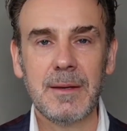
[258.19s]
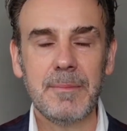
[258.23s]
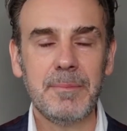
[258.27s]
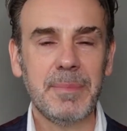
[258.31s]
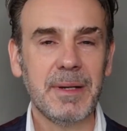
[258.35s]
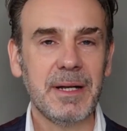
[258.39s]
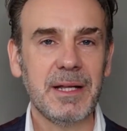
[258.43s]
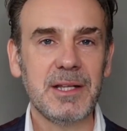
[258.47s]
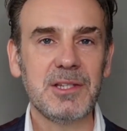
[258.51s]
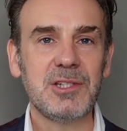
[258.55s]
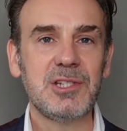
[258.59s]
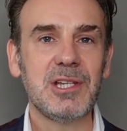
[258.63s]

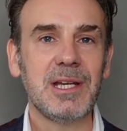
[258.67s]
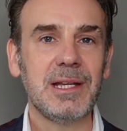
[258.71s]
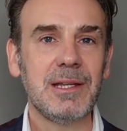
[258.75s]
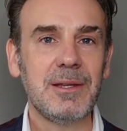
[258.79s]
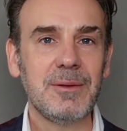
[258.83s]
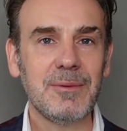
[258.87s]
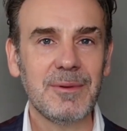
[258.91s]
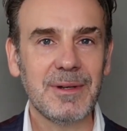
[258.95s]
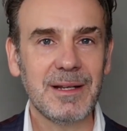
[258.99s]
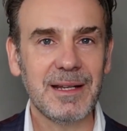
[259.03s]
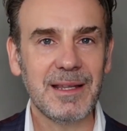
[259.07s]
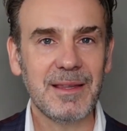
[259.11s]
But I
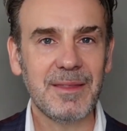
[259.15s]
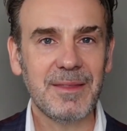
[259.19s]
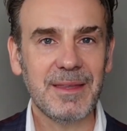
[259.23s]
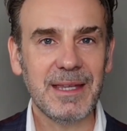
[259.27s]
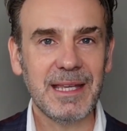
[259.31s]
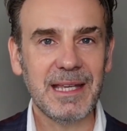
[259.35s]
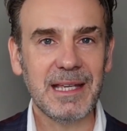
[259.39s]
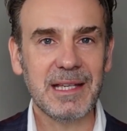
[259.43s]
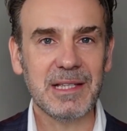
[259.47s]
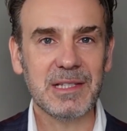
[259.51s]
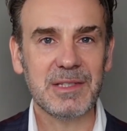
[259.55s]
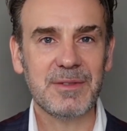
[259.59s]
genuinely
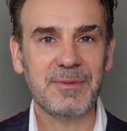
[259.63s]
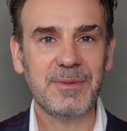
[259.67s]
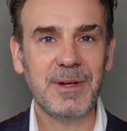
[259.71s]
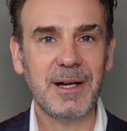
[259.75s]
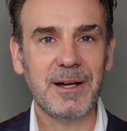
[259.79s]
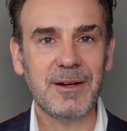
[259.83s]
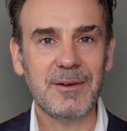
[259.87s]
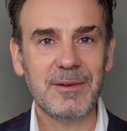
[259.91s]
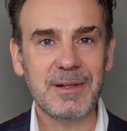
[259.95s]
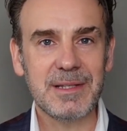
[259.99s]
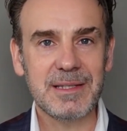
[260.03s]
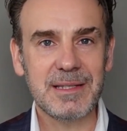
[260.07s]
think, as
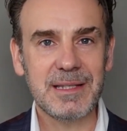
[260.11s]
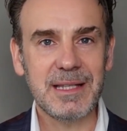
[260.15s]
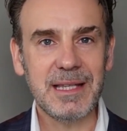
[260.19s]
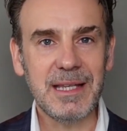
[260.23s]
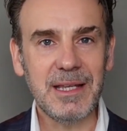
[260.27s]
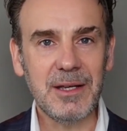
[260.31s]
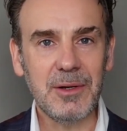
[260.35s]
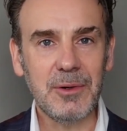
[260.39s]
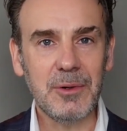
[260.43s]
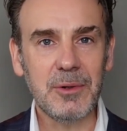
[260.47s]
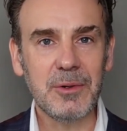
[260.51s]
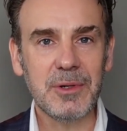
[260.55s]
far as
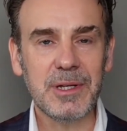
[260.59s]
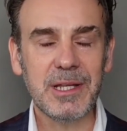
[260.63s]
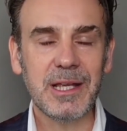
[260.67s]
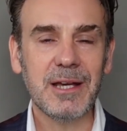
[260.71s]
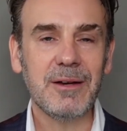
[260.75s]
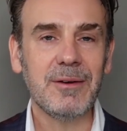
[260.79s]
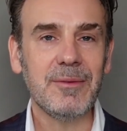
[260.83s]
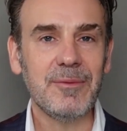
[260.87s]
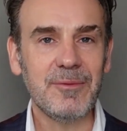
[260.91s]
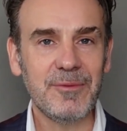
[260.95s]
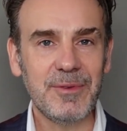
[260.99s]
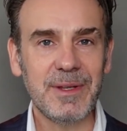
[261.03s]
the
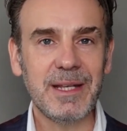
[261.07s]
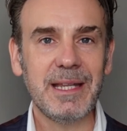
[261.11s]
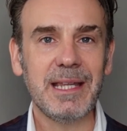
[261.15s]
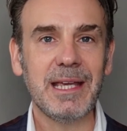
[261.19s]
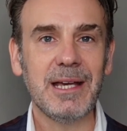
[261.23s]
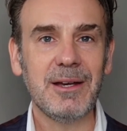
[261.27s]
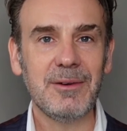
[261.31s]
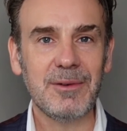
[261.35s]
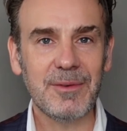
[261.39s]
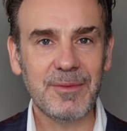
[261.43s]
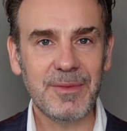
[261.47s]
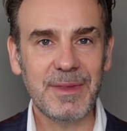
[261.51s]
audio and
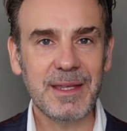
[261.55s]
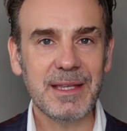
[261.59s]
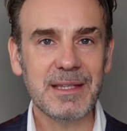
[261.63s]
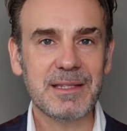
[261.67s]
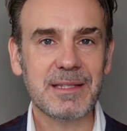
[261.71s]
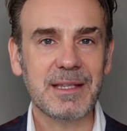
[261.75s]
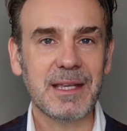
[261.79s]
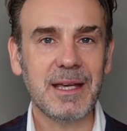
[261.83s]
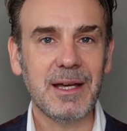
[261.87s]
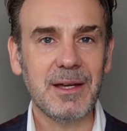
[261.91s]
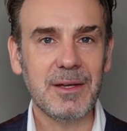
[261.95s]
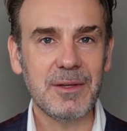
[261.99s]
video of
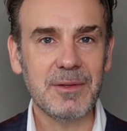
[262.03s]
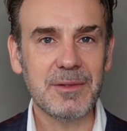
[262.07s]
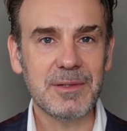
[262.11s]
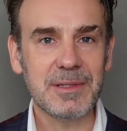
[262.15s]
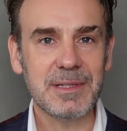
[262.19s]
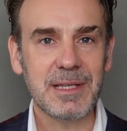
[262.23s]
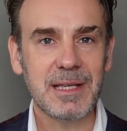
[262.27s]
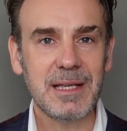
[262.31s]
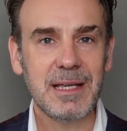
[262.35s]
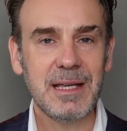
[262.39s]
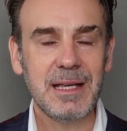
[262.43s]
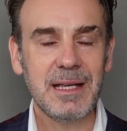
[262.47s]
this
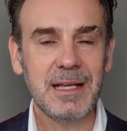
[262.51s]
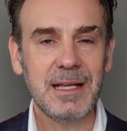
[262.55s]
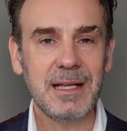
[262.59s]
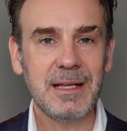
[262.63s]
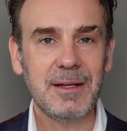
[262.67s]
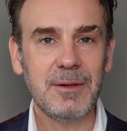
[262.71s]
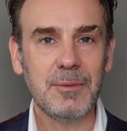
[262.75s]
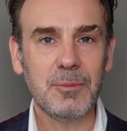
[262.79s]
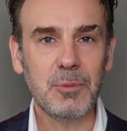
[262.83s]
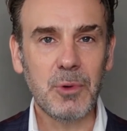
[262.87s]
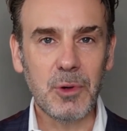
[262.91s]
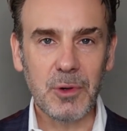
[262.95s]
goes,
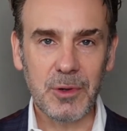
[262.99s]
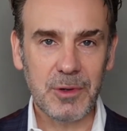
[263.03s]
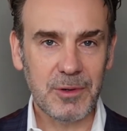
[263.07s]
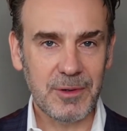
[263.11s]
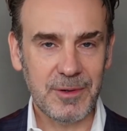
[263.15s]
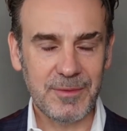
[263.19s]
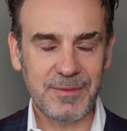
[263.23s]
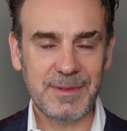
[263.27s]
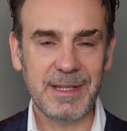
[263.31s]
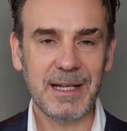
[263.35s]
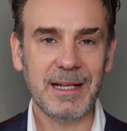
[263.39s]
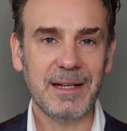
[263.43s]
Warner
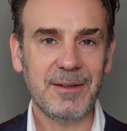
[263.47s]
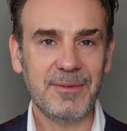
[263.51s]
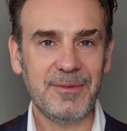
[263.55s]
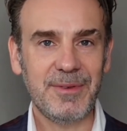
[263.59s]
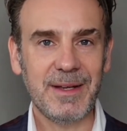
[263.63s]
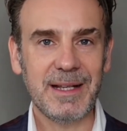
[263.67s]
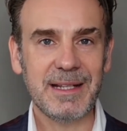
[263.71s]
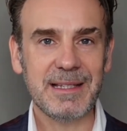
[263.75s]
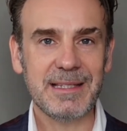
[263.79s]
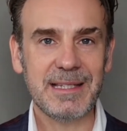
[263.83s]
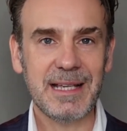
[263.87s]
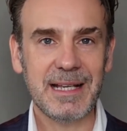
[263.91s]
have done a
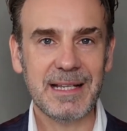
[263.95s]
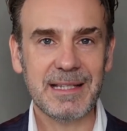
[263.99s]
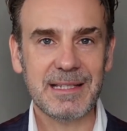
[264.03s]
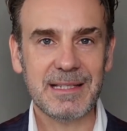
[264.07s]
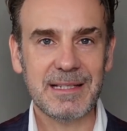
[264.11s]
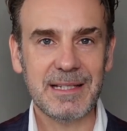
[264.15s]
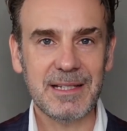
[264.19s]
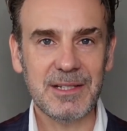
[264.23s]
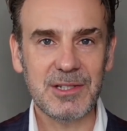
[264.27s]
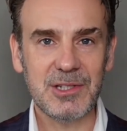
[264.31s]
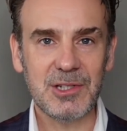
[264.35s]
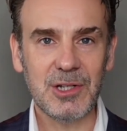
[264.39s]

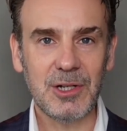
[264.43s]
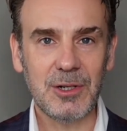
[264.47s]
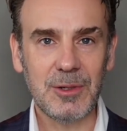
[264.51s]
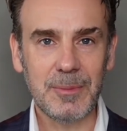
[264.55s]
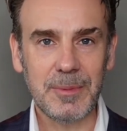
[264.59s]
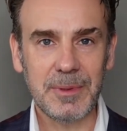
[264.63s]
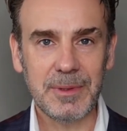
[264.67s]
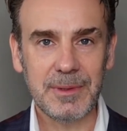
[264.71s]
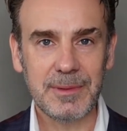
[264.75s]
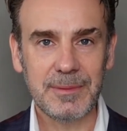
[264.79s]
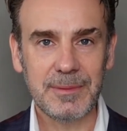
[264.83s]
fantastic job.